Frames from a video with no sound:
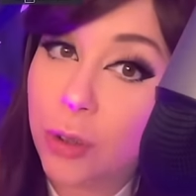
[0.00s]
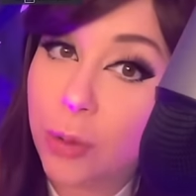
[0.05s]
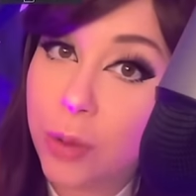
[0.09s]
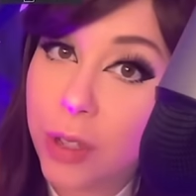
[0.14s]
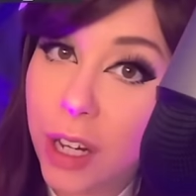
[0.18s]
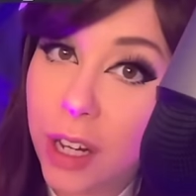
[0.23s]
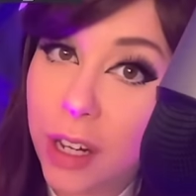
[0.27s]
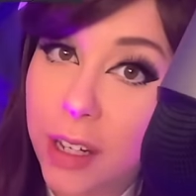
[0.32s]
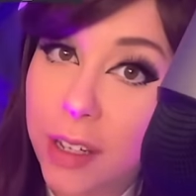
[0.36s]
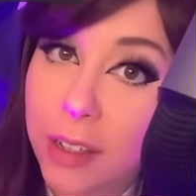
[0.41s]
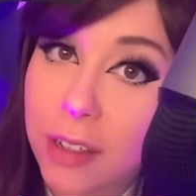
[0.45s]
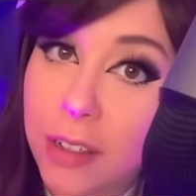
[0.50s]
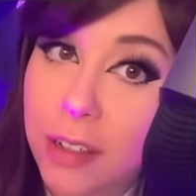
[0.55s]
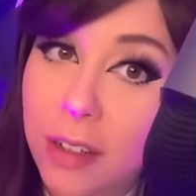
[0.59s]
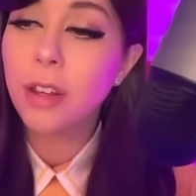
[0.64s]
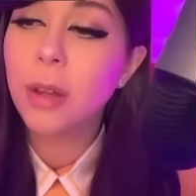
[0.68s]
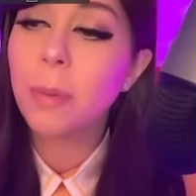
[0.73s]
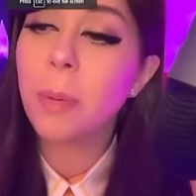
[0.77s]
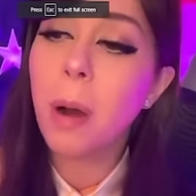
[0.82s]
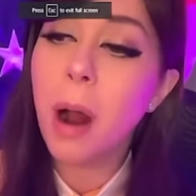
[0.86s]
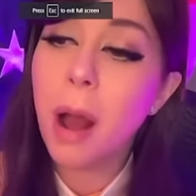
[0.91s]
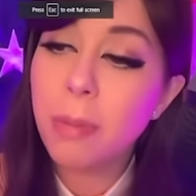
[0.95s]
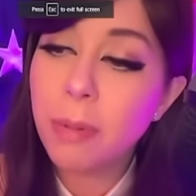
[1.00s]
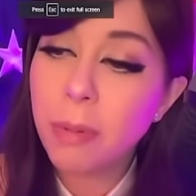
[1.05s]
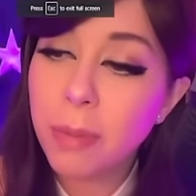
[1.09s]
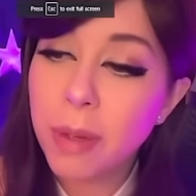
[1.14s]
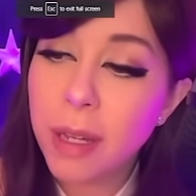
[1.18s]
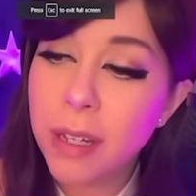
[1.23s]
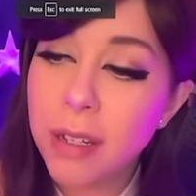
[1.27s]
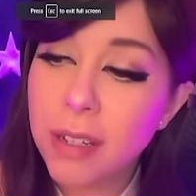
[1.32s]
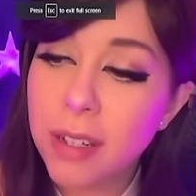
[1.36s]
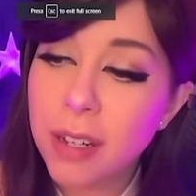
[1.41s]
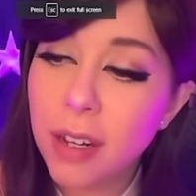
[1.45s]
Tate. The problem
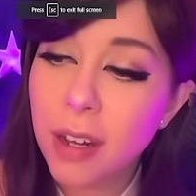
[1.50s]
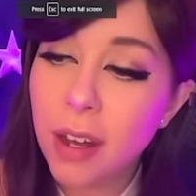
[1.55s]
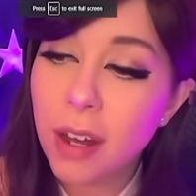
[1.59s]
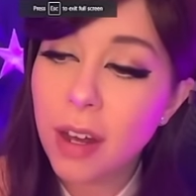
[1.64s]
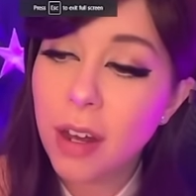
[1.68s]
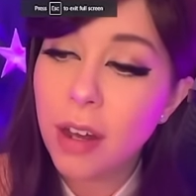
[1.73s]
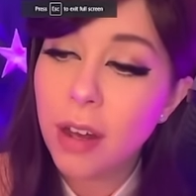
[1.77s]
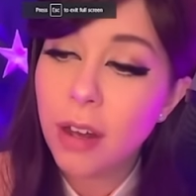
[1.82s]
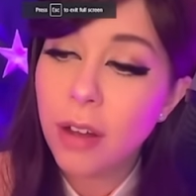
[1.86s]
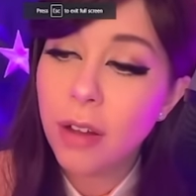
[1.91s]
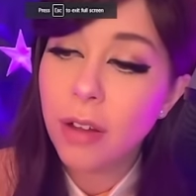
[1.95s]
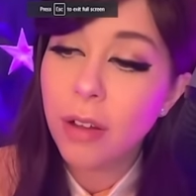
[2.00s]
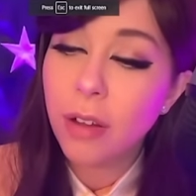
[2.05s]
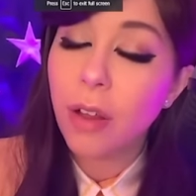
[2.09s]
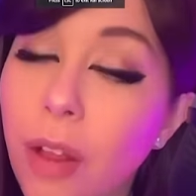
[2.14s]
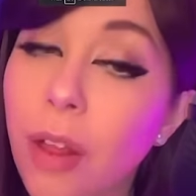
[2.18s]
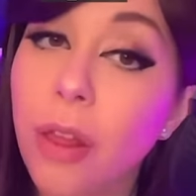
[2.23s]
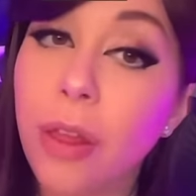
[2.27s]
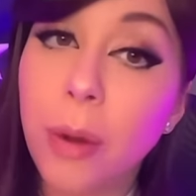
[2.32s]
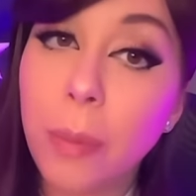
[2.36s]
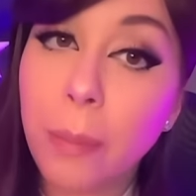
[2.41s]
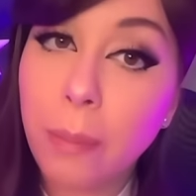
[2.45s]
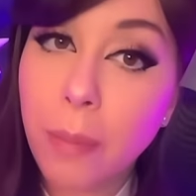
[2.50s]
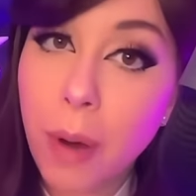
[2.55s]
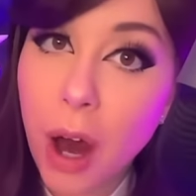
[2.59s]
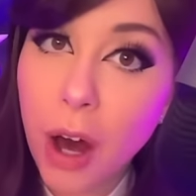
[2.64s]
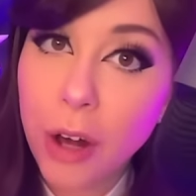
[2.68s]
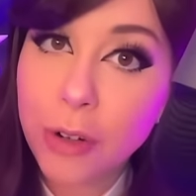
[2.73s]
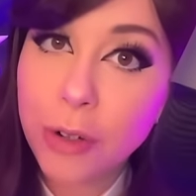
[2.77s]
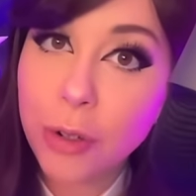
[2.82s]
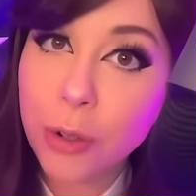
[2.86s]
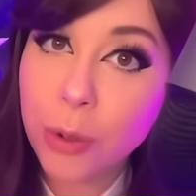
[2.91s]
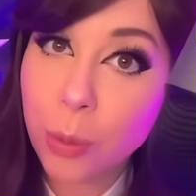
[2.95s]
is the
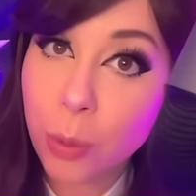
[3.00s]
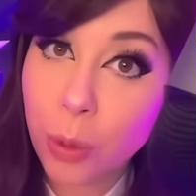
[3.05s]
modern